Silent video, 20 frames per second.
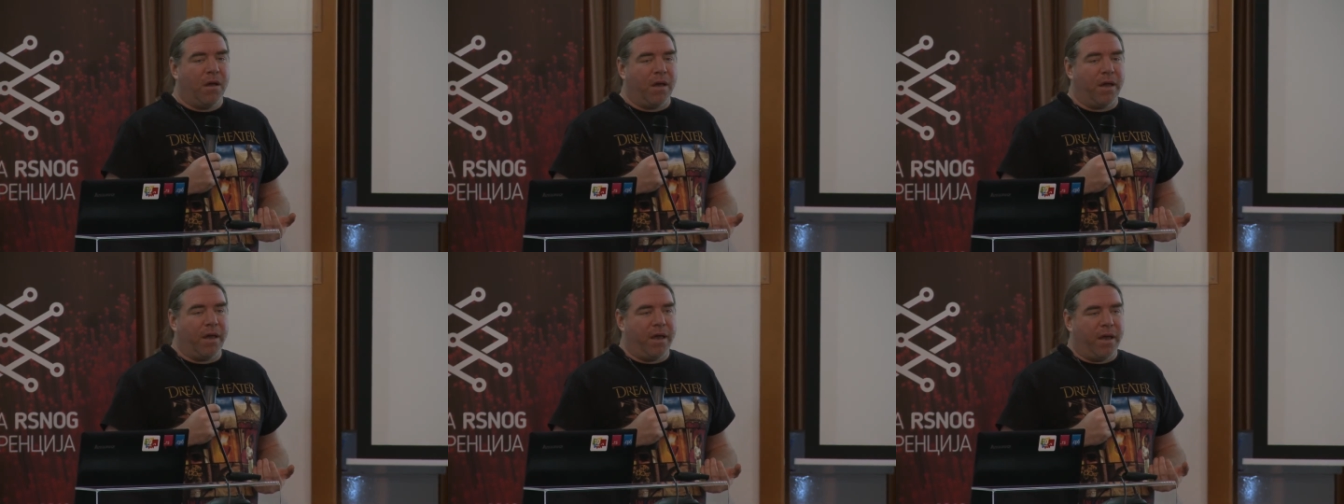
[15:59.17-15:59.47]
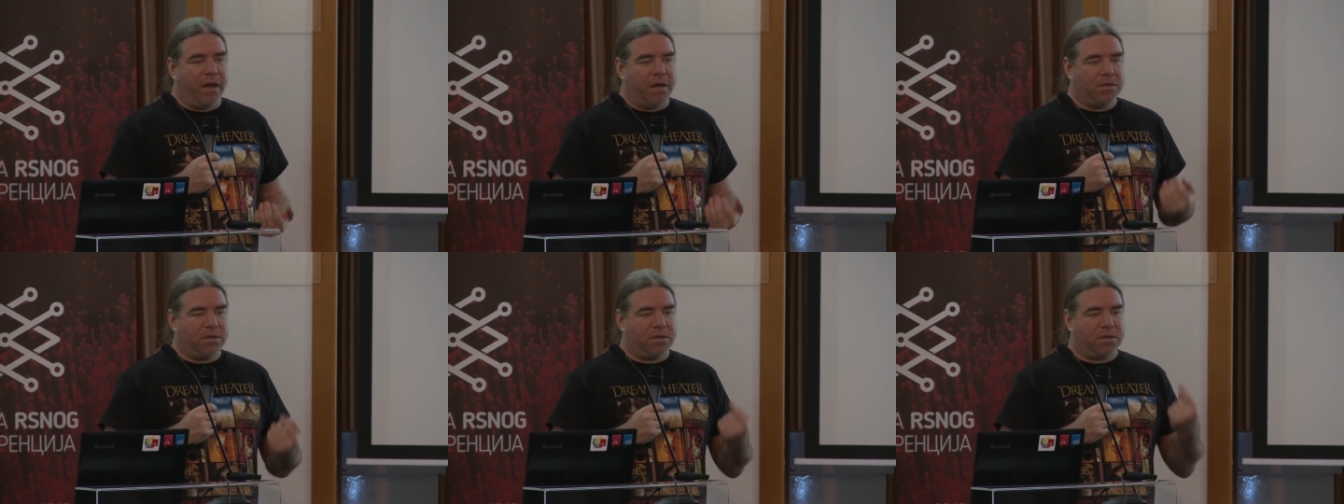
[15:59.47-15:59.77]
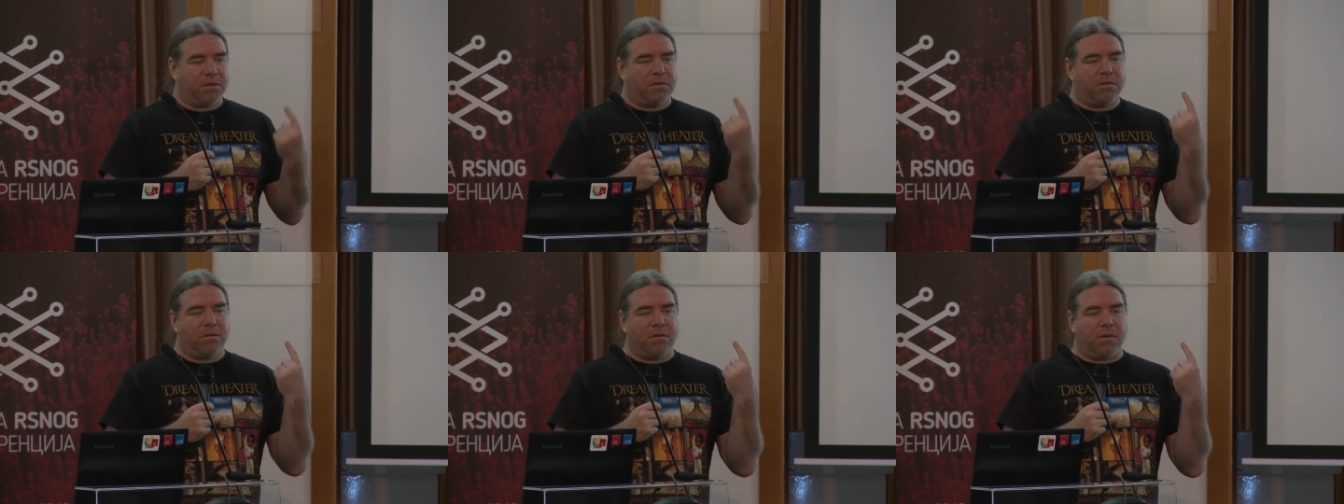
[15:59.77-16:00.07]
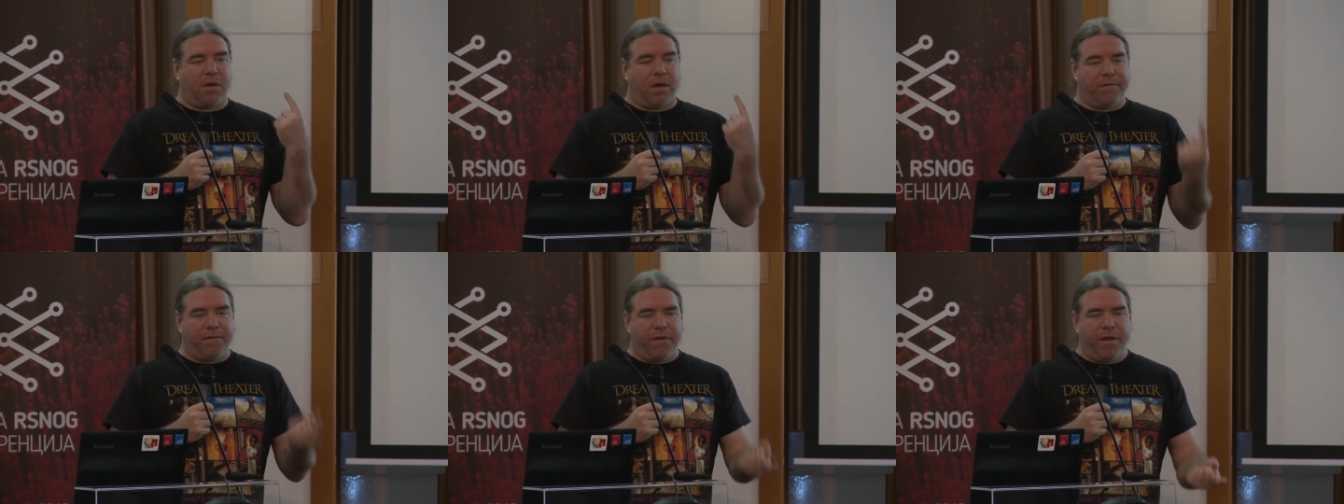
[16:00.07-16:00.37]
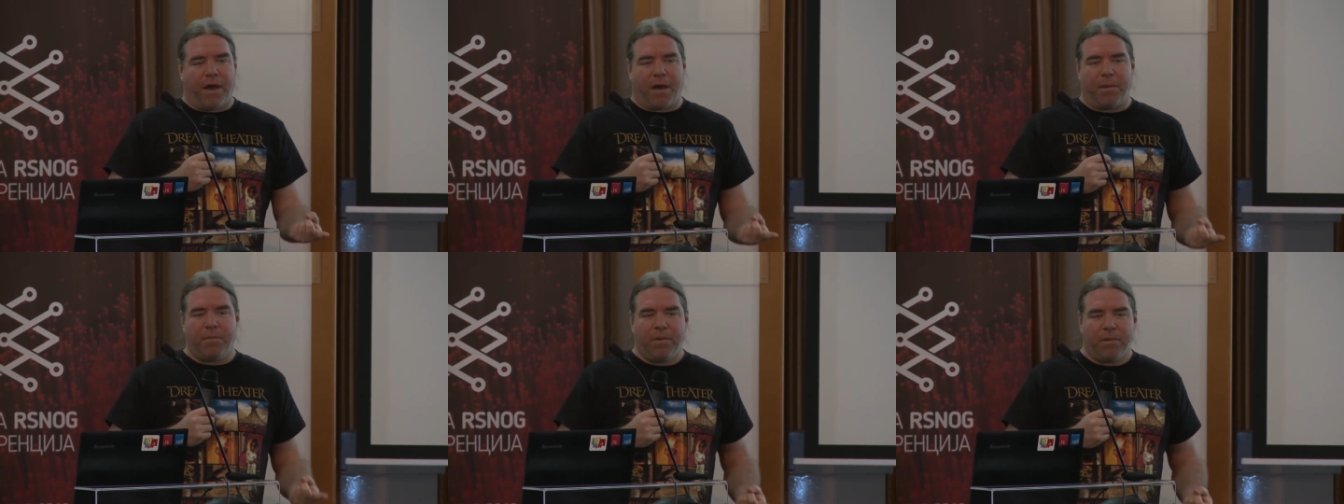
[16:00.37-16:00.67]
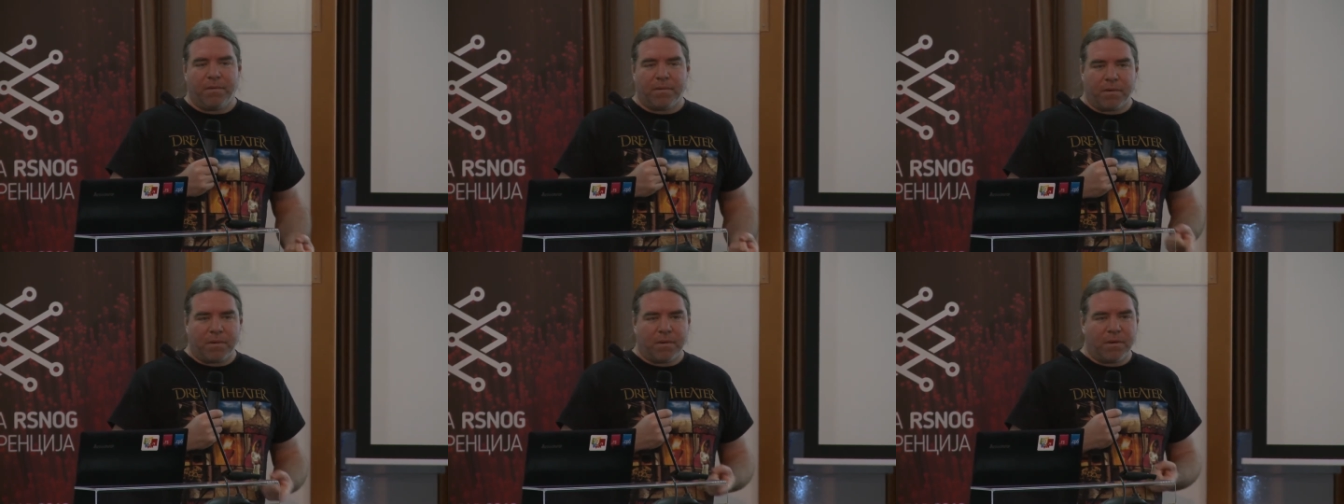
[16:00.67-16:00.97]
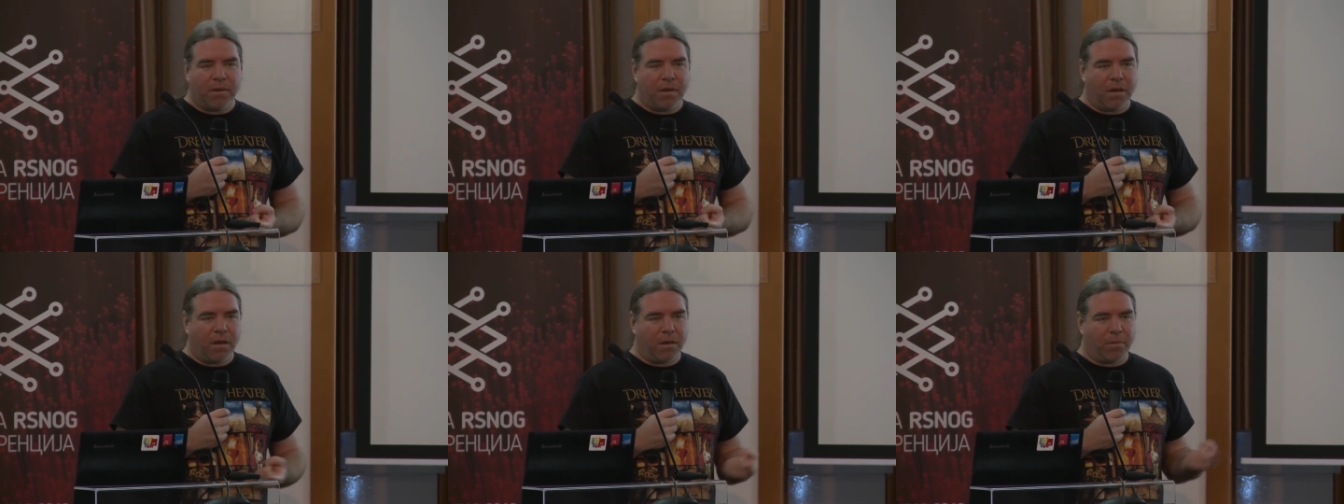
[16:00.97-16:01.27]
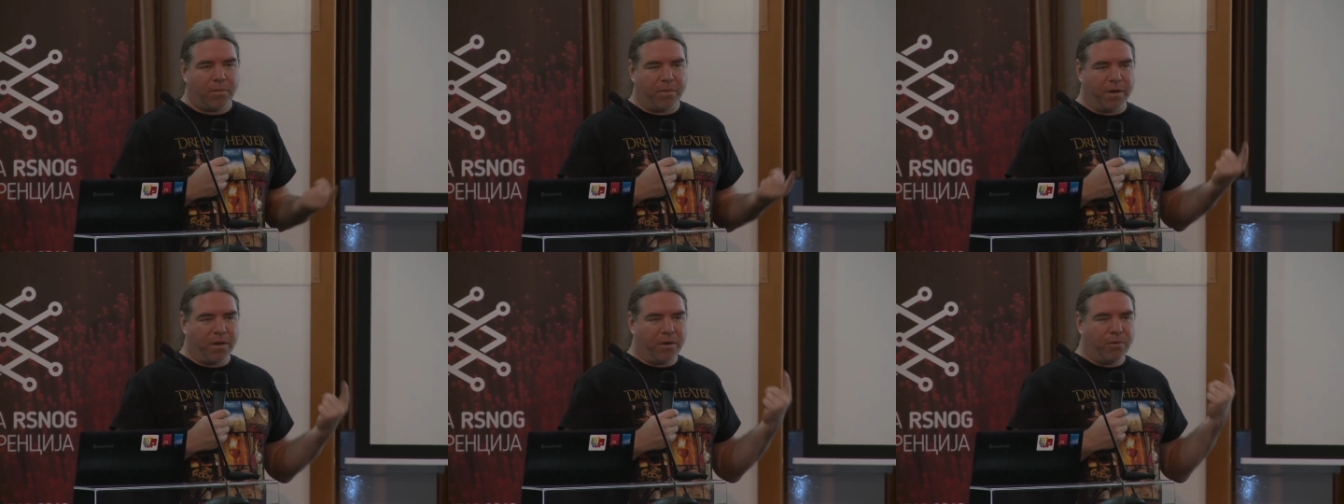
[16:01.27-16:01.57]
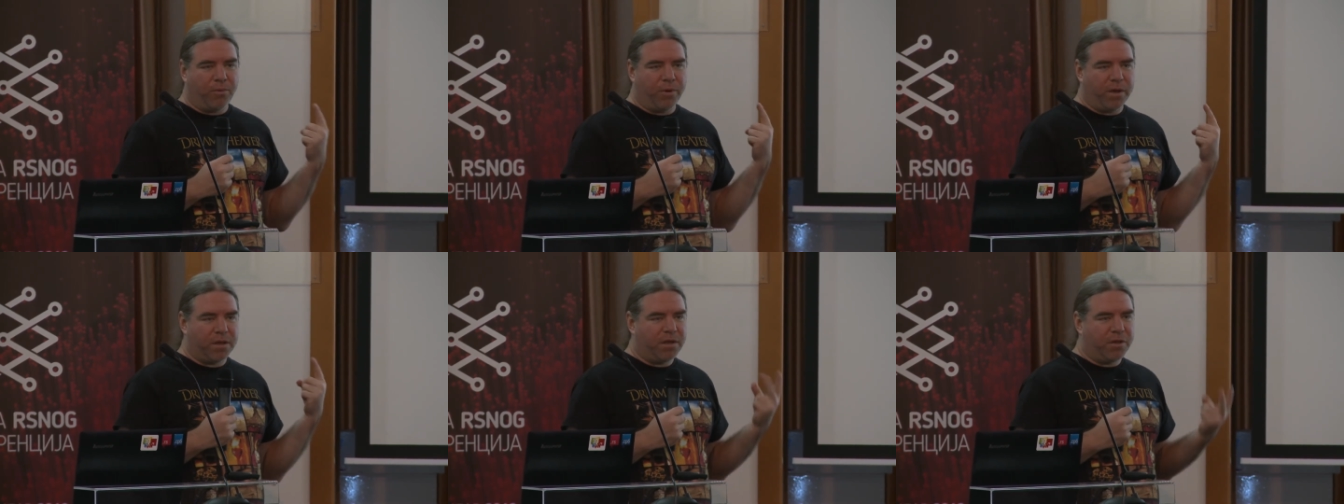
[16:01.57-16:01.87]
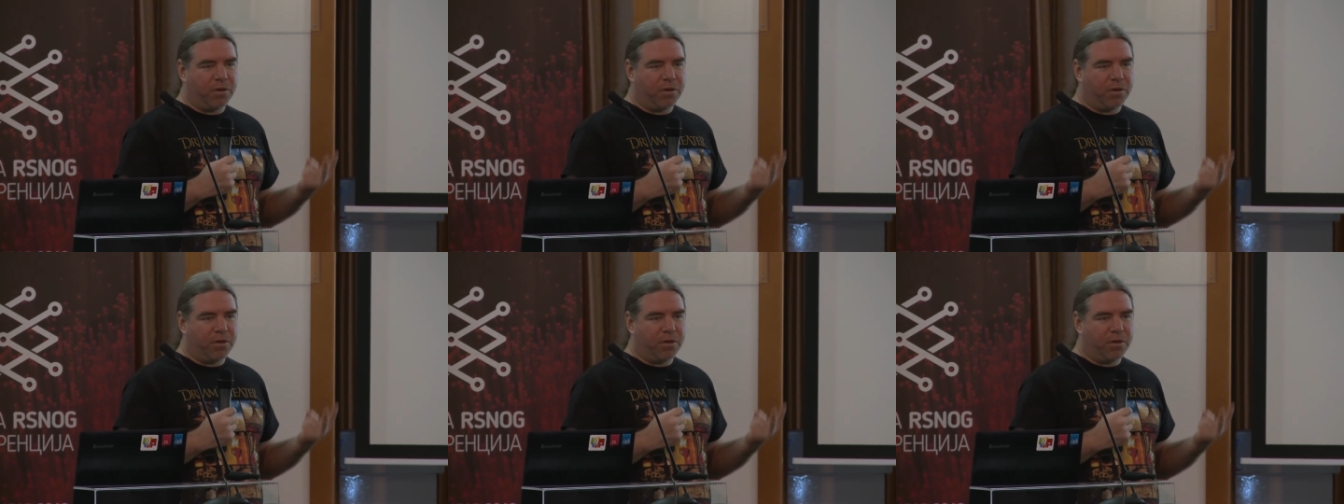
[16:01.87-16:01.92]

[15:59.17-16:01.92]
is a VM with